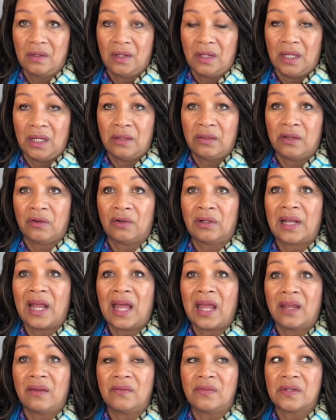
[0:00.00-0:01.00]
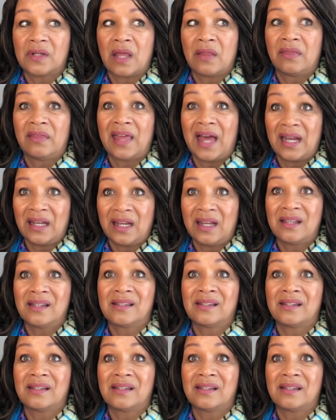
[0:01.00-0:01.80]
in their lives. And that is